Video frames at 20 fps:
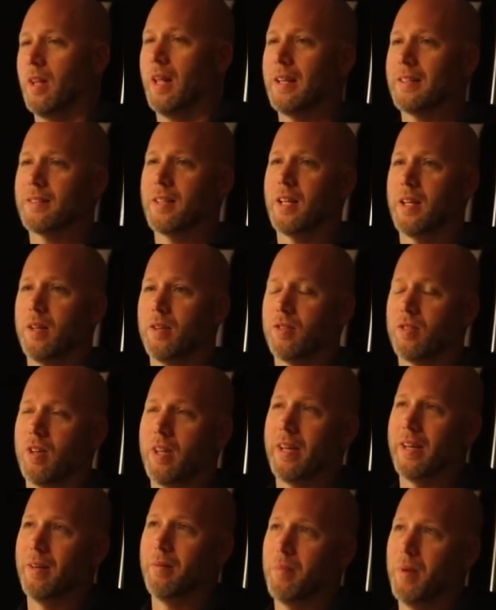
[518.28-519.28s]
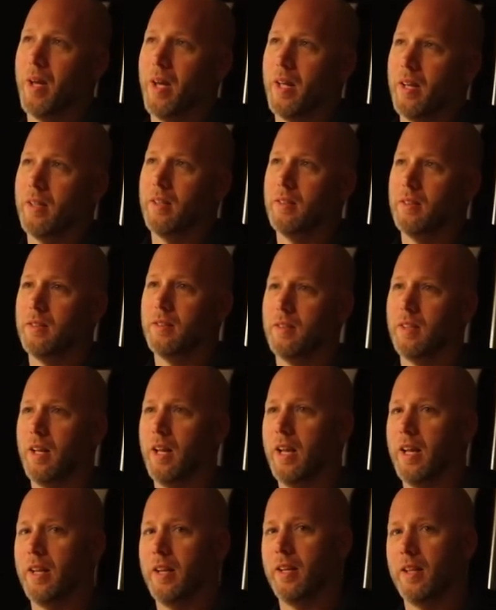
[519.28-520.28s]
last night I was laying in bed
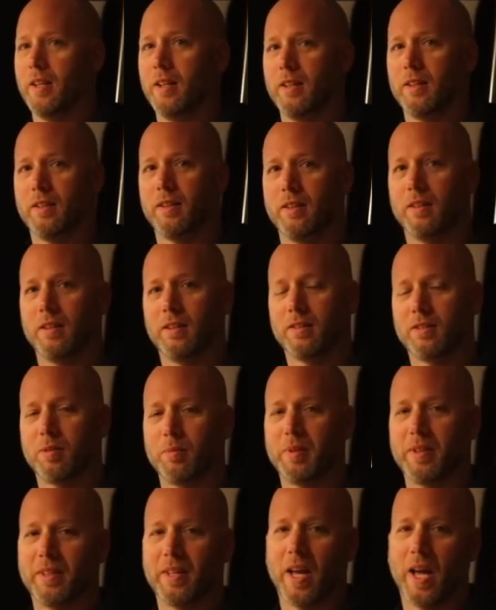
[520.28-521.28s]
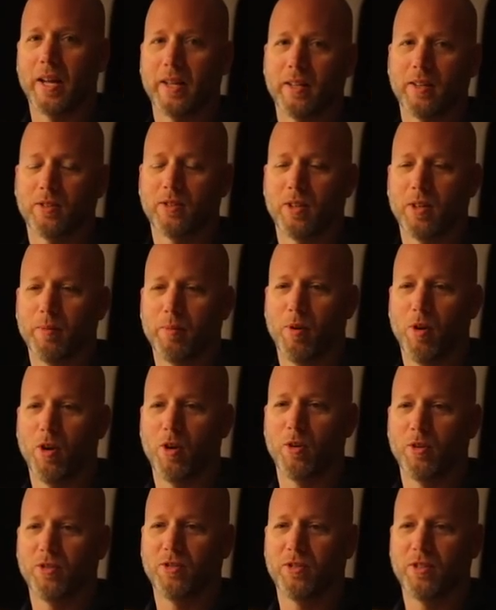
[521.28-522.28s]
and somebody tagged us in a
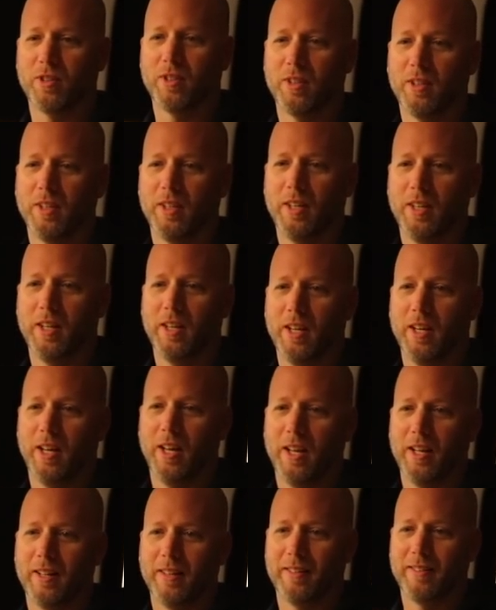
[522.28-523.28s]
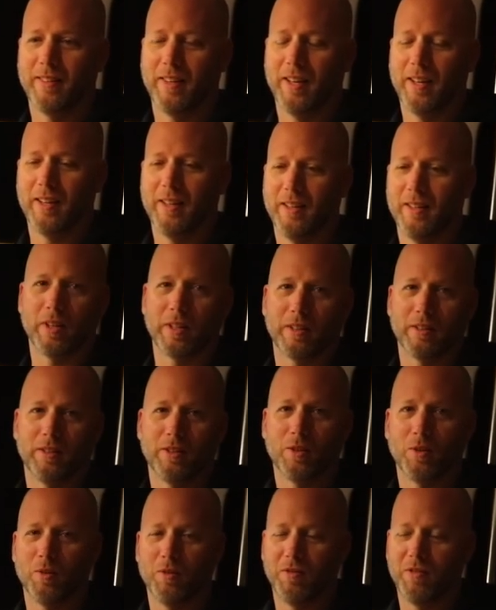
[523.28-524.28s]
post and said, like,
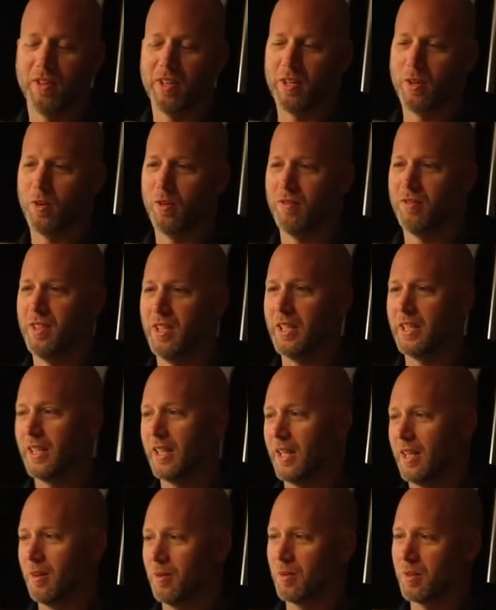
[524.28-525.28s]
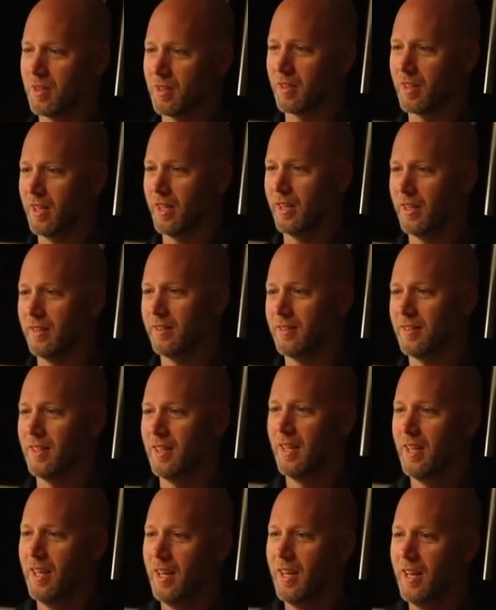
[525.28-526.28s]
you know, a video of dinging with their kids
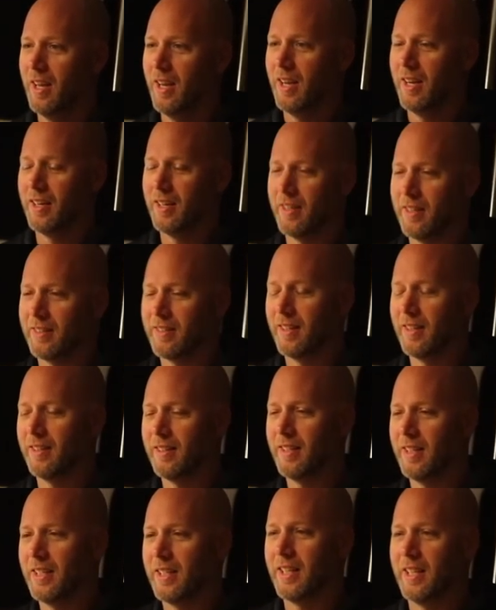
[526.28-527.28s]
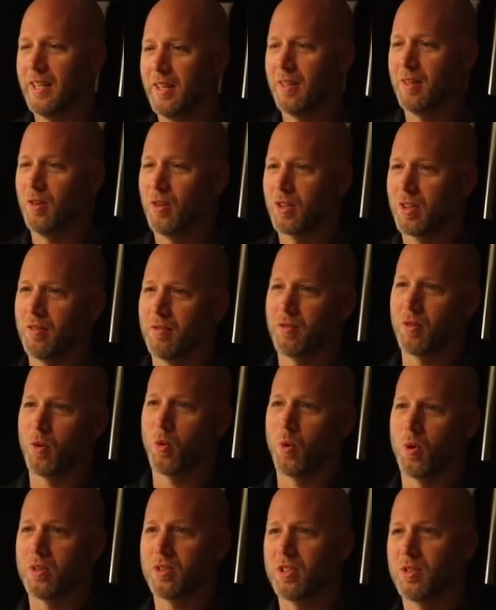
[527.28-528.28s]
and said dinging looking for
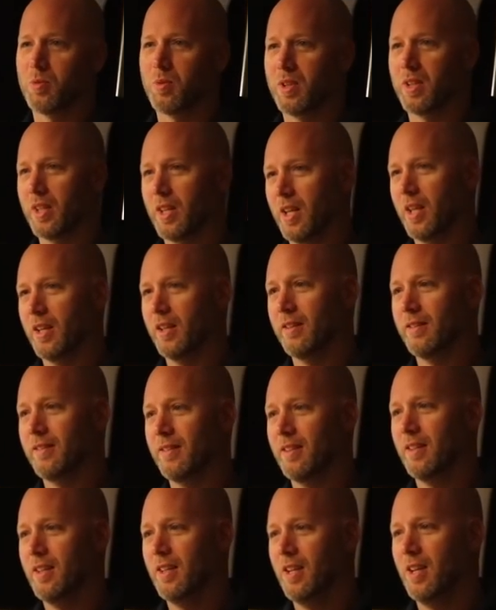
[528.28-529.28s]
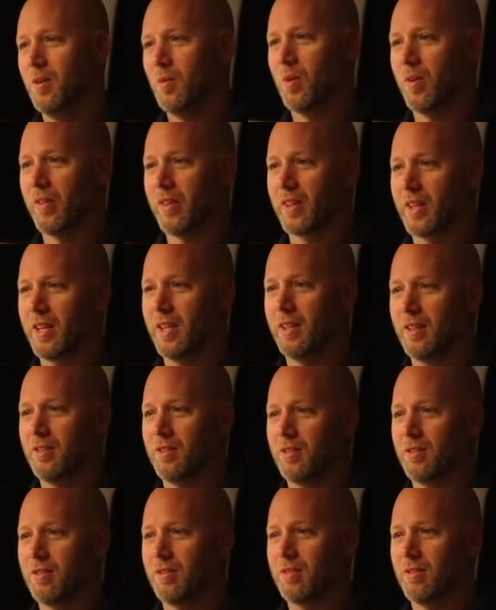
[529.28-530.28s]
horses with the kids while the
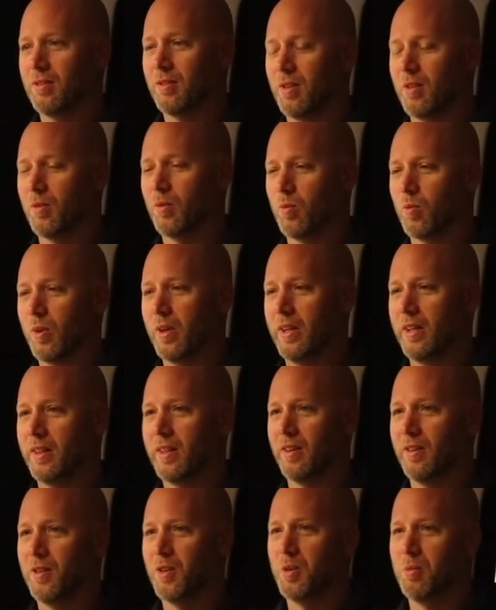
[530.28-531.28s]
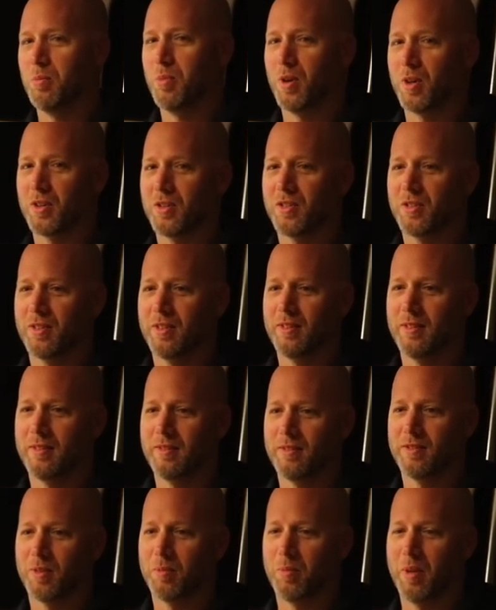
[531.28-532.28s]
kids read their new books
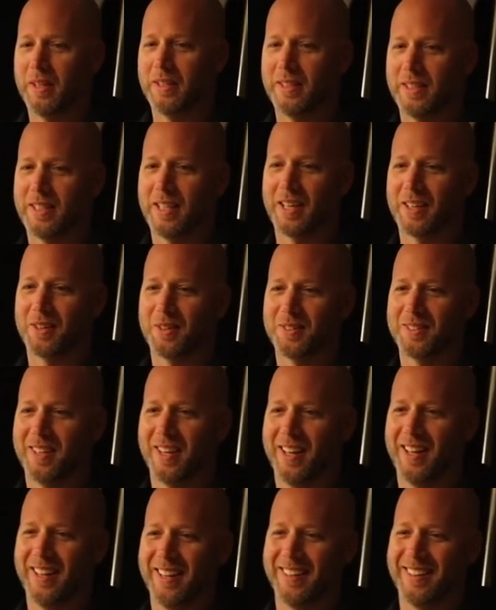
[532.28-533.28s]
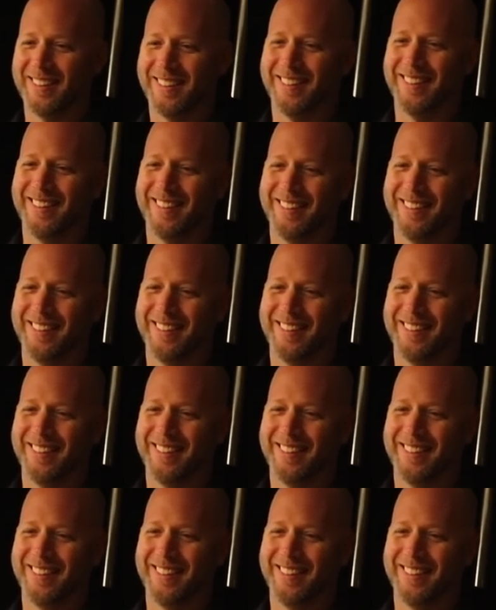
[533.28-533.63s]
from Lazy Gecko Sailing.